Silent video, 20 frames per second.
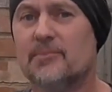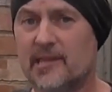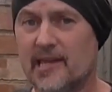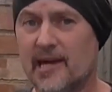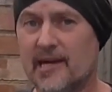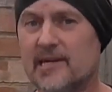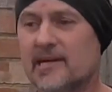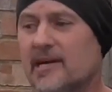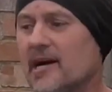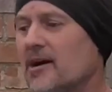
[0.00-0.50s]
But
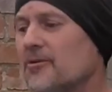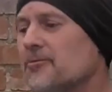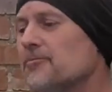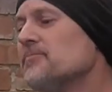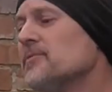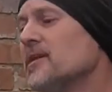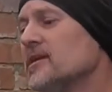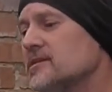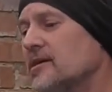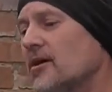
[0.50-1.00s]
there you go.
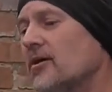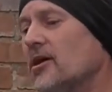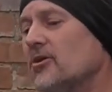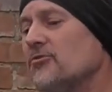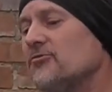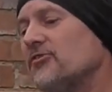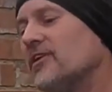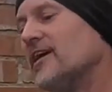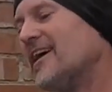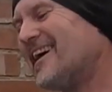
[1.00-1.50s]
So
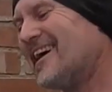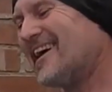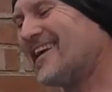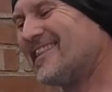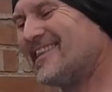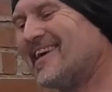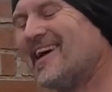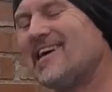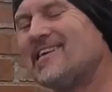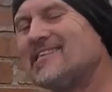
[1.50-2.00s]
hopefully
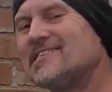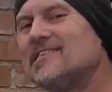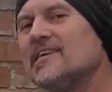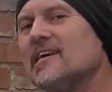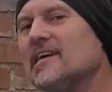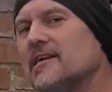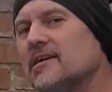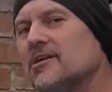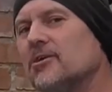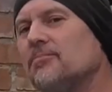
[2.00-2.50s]
this,
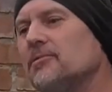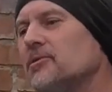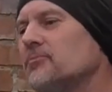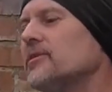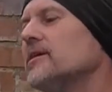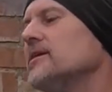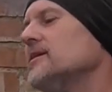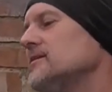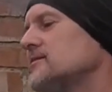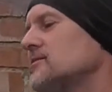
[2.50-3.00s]
in a couple of
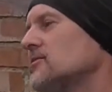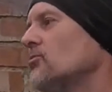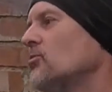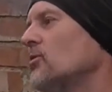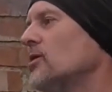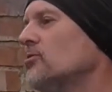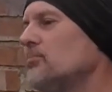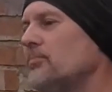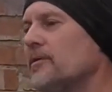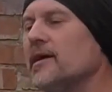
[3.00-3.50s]
weeks,
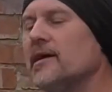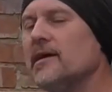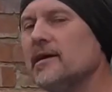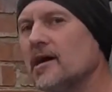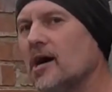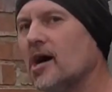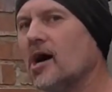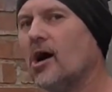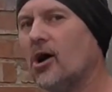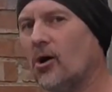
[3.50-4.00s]
will be
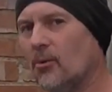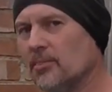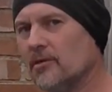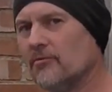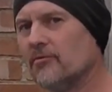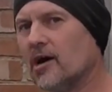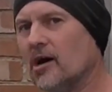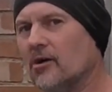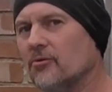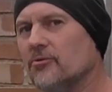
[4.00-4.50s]
on the
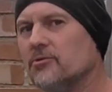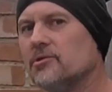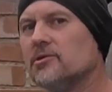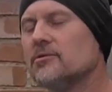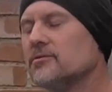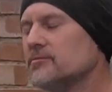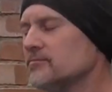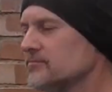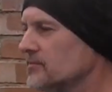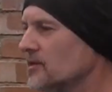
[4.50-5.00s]
road
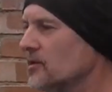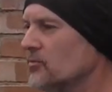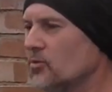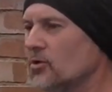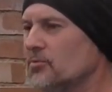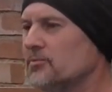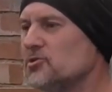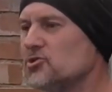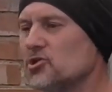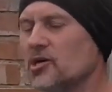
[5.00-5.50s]
and
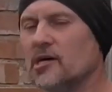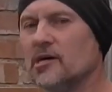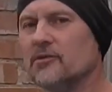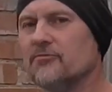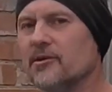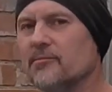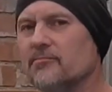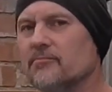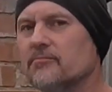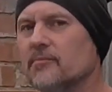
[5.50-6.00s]
we'll be
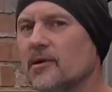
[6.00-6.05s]
driving.